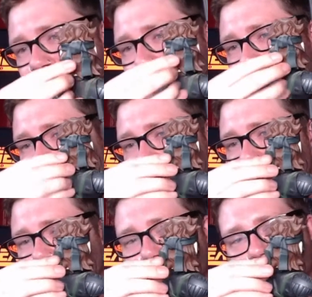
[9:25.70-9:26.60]

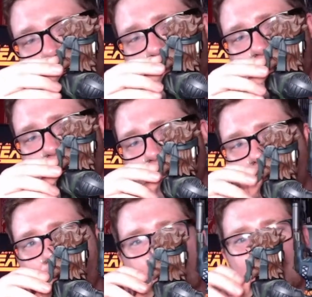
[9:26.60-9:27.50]
rigid, not a lot
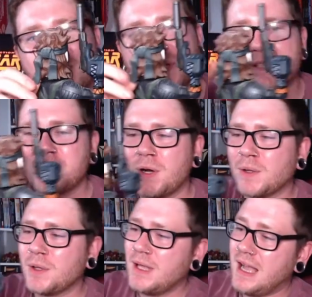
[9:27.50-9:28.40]
of movement at
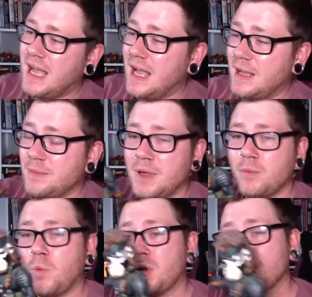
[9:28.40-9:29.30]
all.
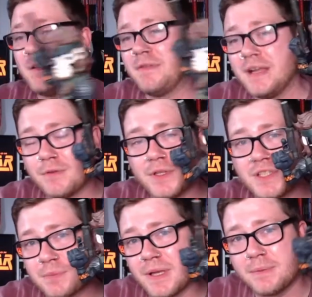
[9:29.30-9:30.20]
One of my favourite
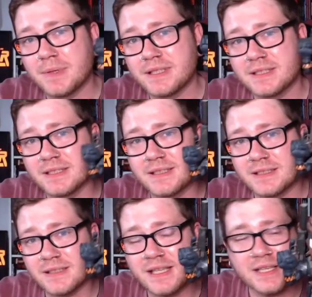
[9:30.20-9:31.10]
display pieces.
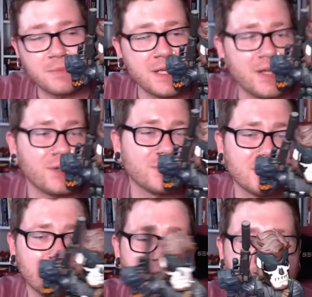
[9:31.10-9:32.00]
He's been on
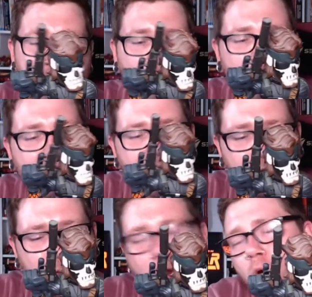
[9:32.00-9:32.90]
a shelf
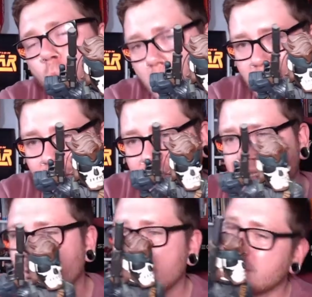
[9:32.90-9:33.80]
for a while. He's a
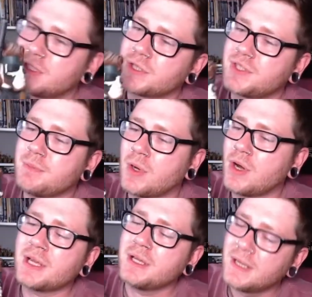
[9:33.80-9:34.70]
little bit of a dusty
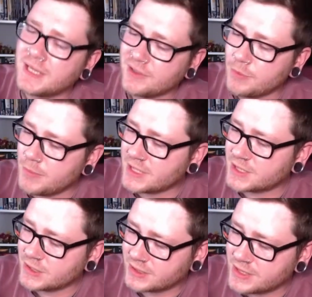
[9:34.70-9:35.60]
boy. Give him a big
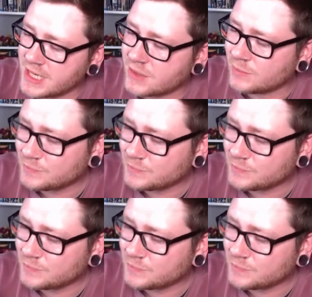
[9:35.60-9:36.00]
dust down.